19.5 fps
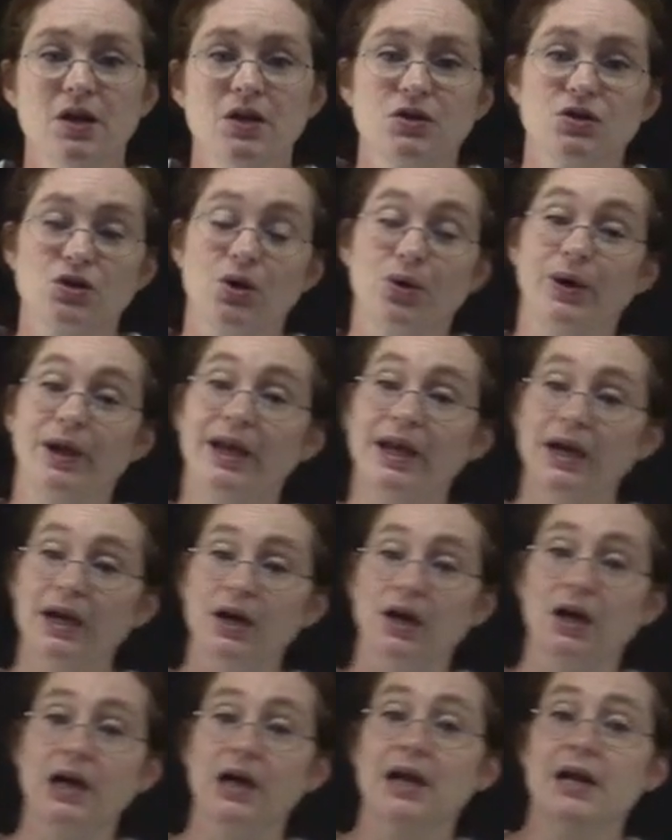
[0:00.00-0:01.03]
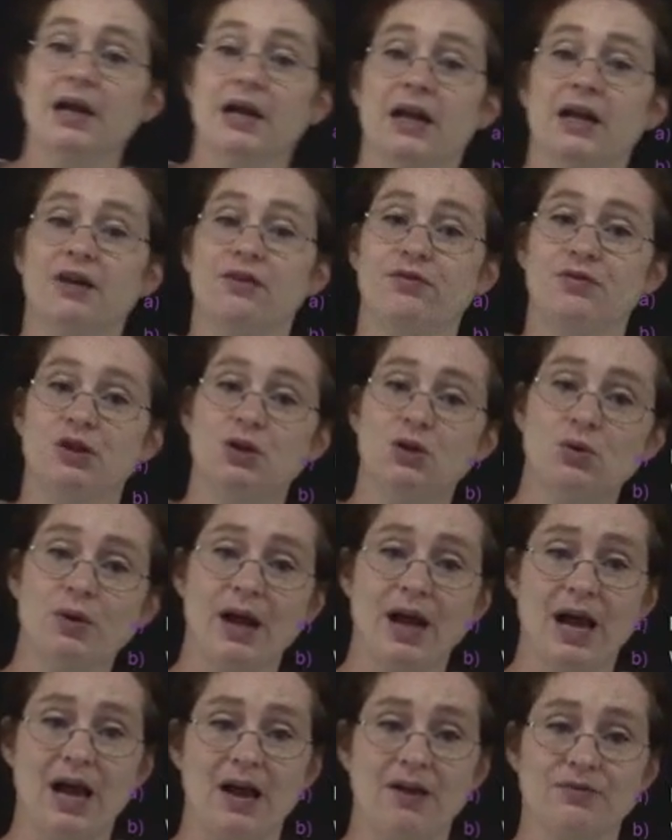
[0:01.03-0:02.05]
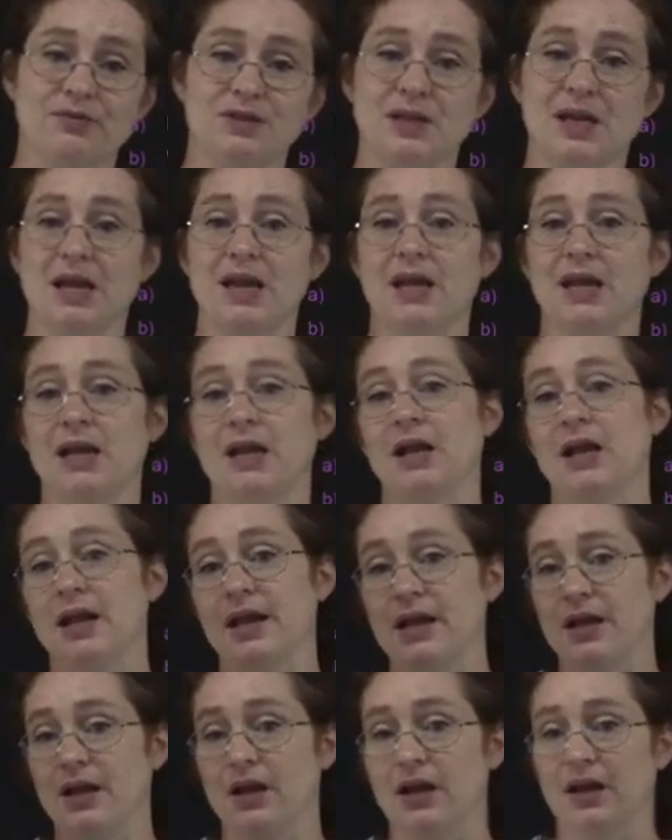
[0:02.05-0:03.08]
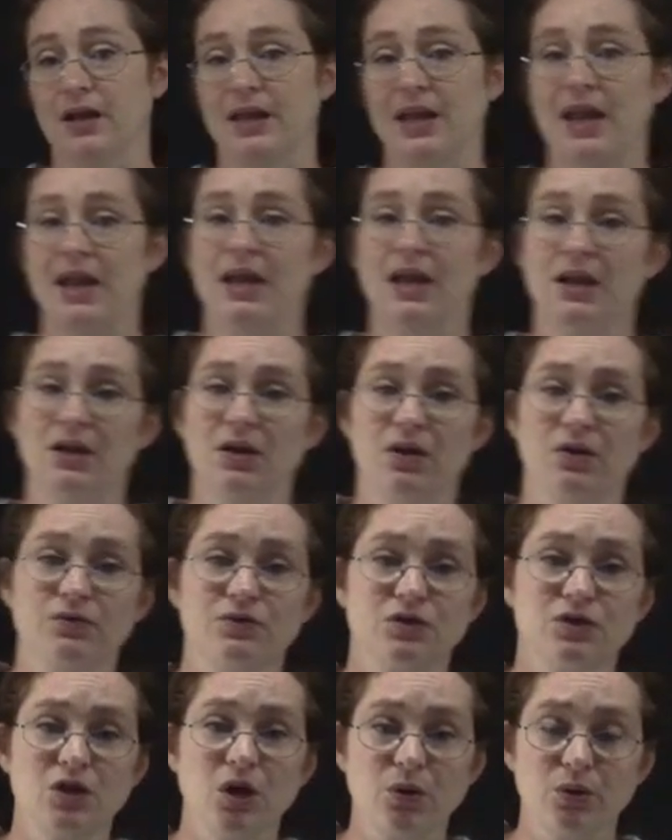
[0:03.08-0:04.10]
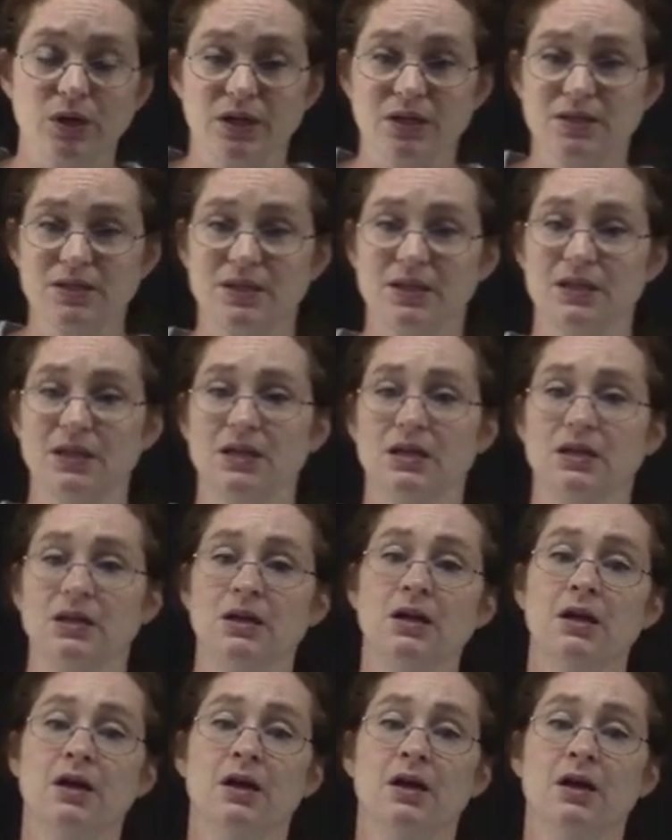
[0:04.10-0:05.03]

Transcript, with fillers: So here, if you have, say, a, a can of soda sitting,